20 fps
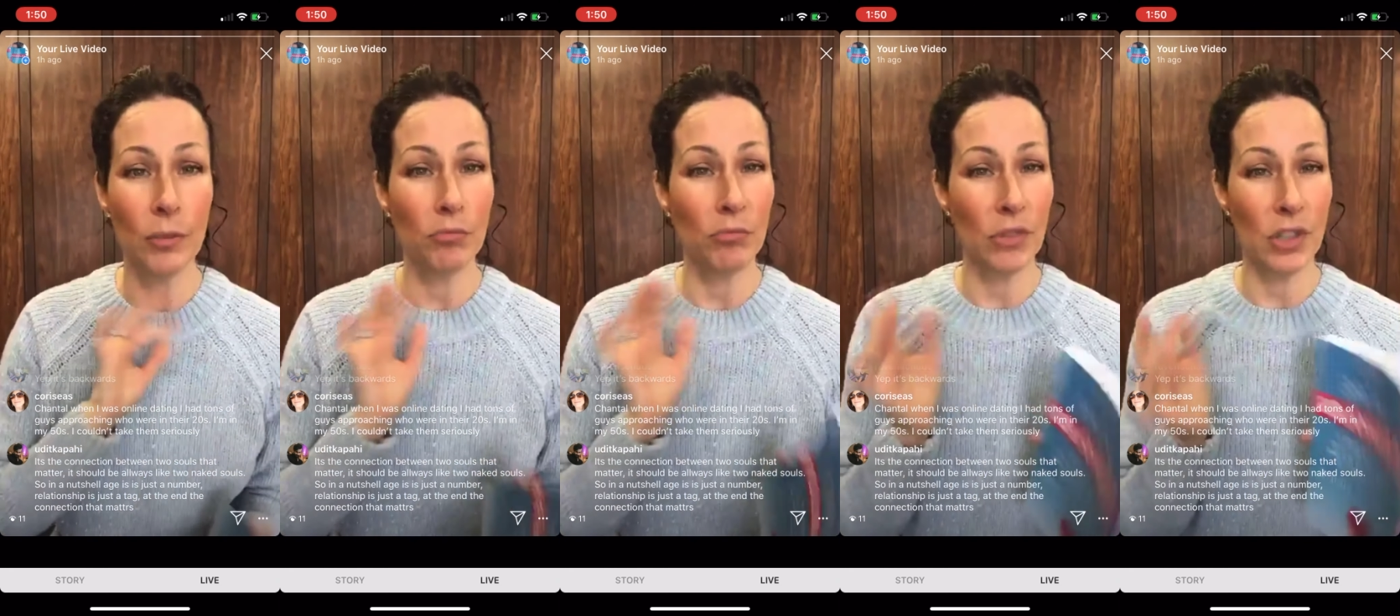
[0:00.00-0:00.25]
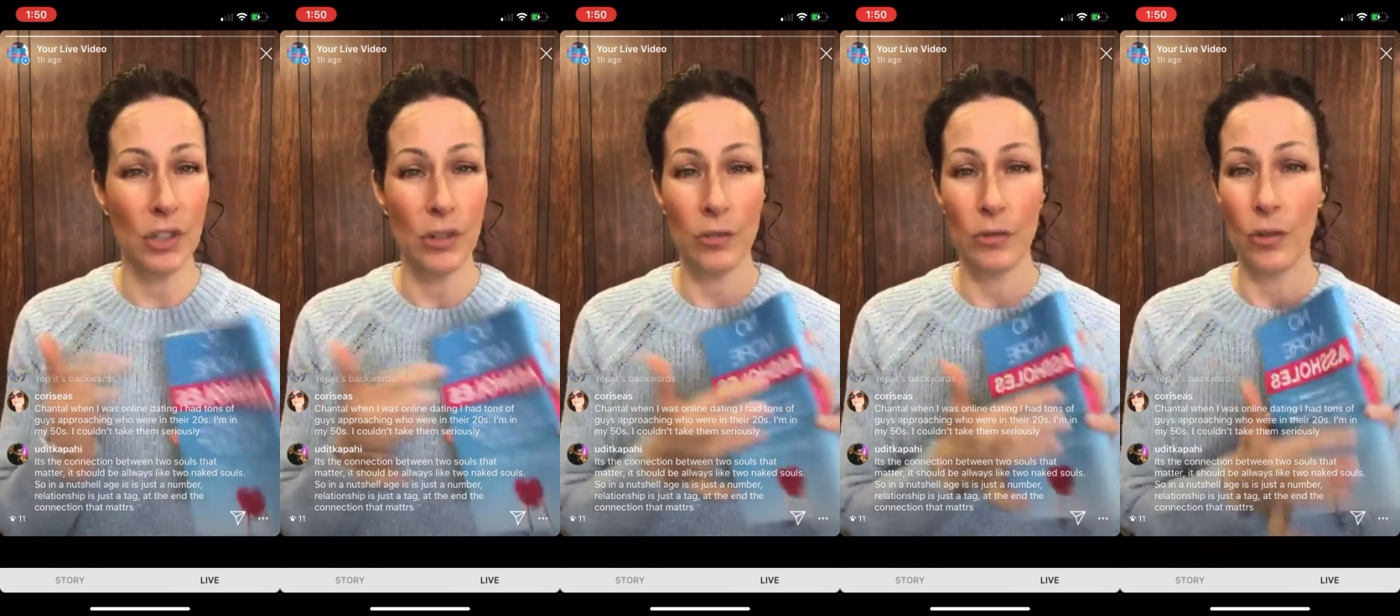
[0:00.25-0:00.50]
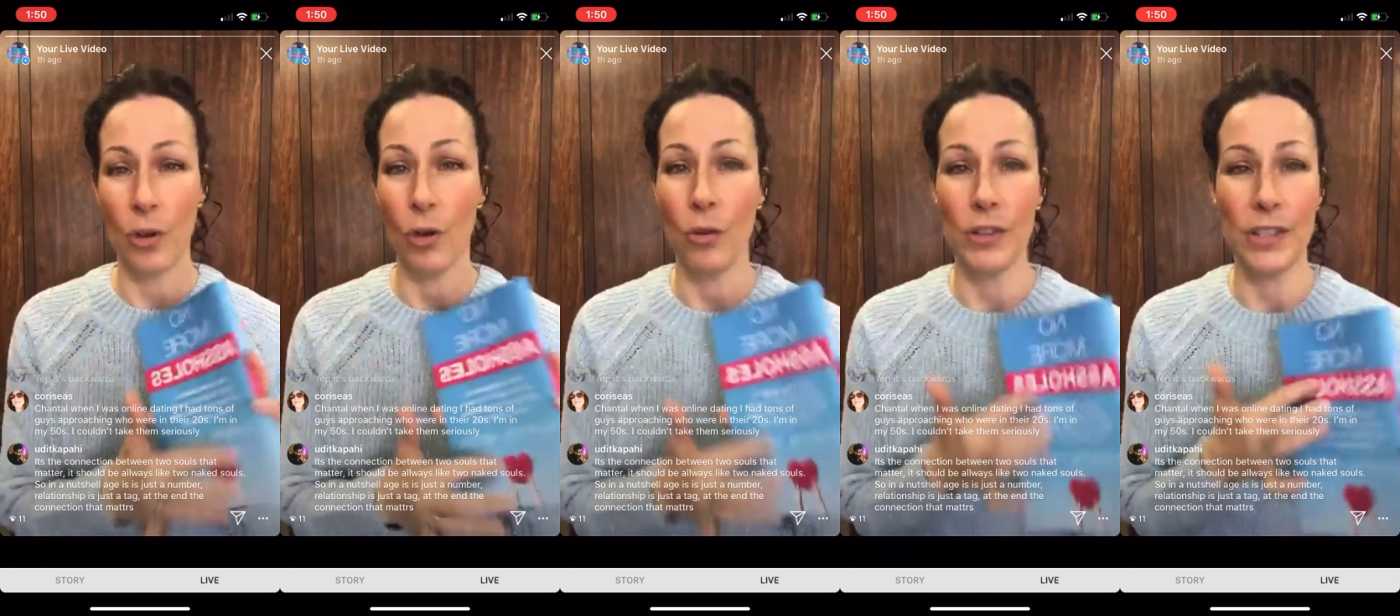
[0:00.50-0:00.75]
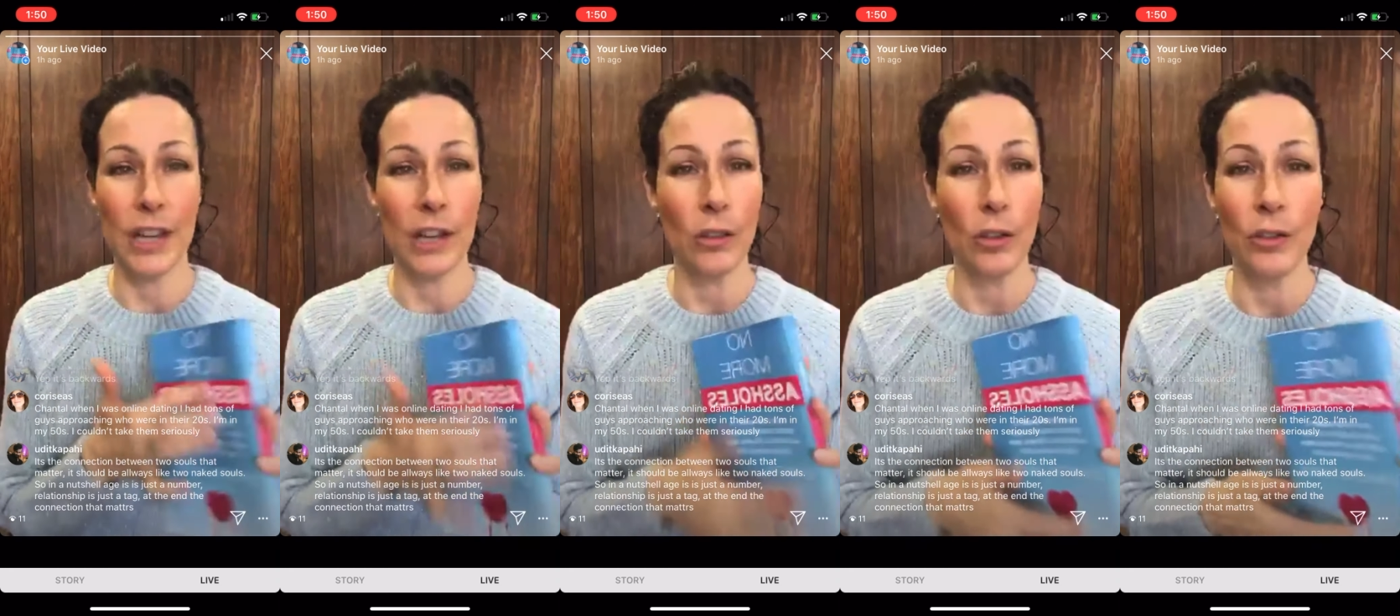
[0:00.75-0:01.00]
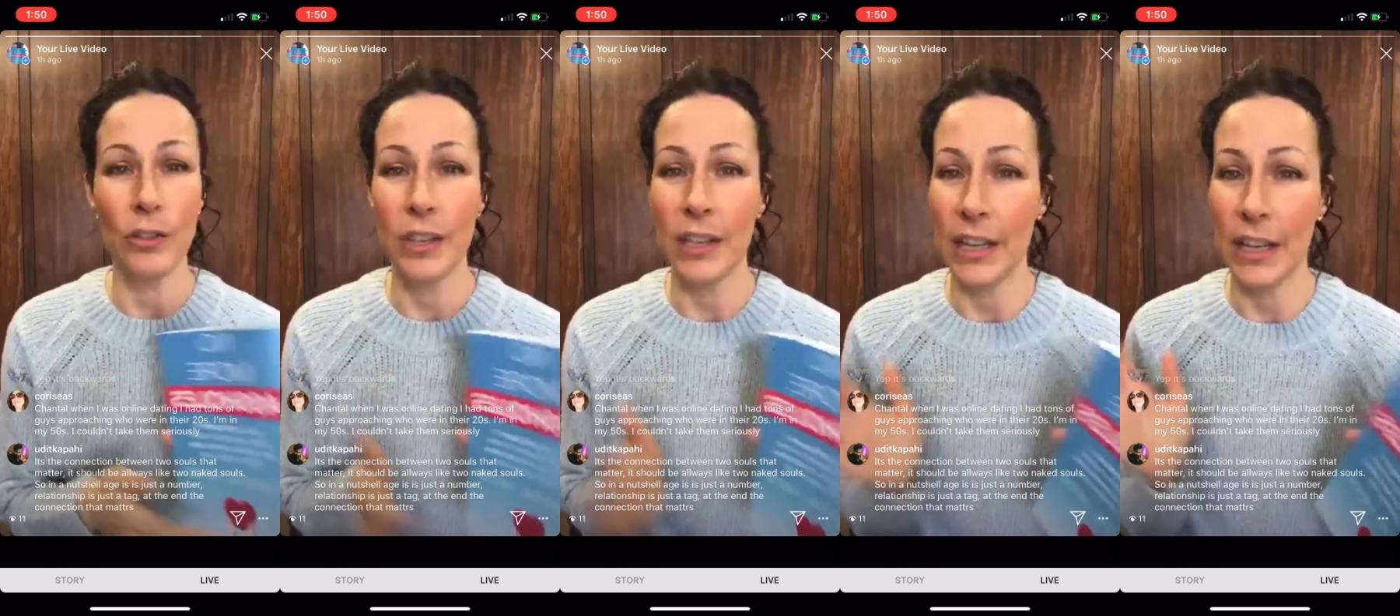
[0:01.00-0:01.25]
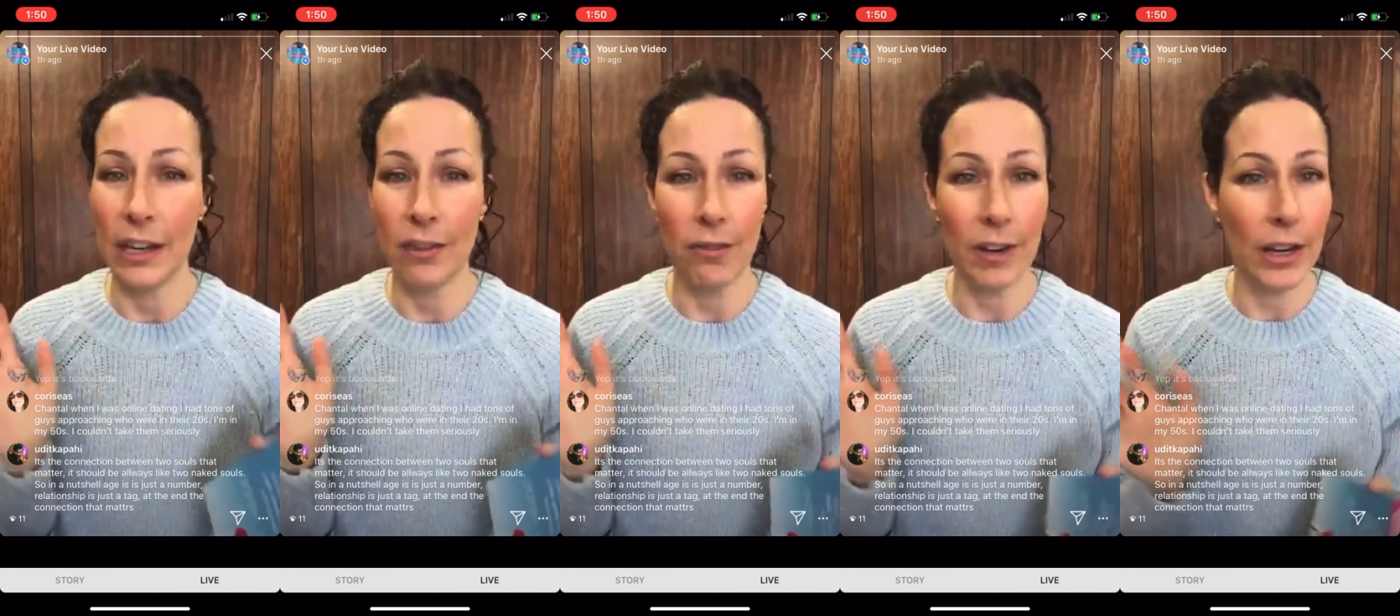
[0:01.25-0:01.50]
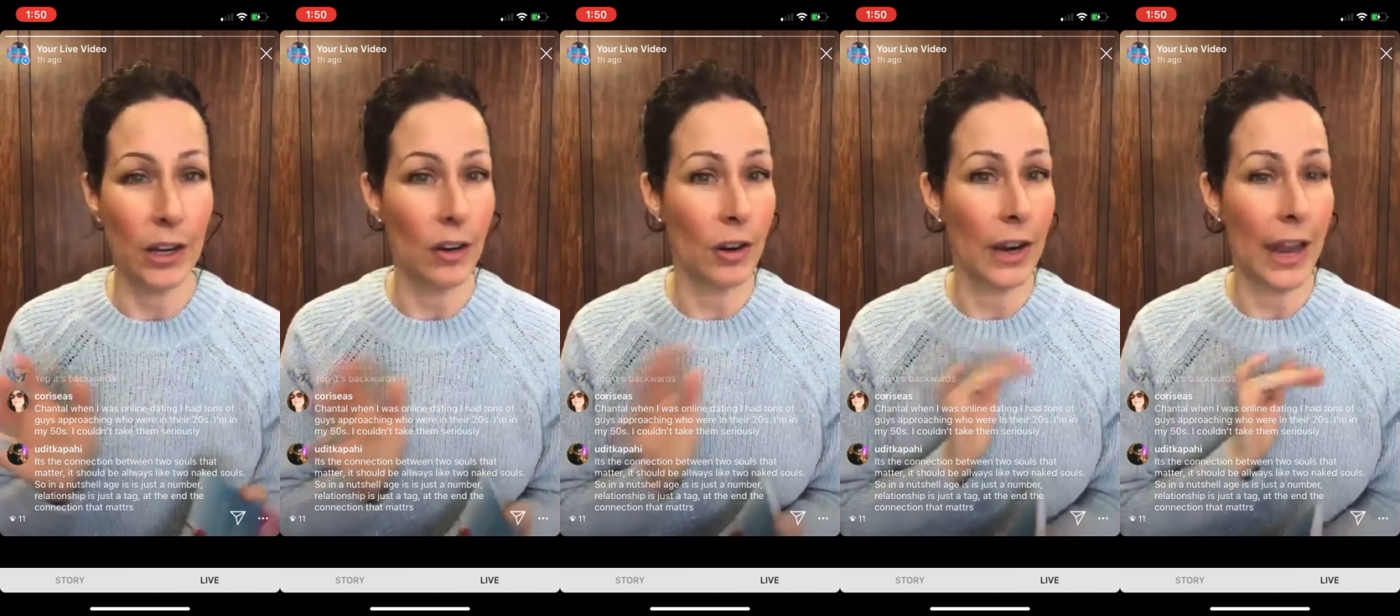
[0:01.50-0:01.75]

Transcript: just go download the e-reader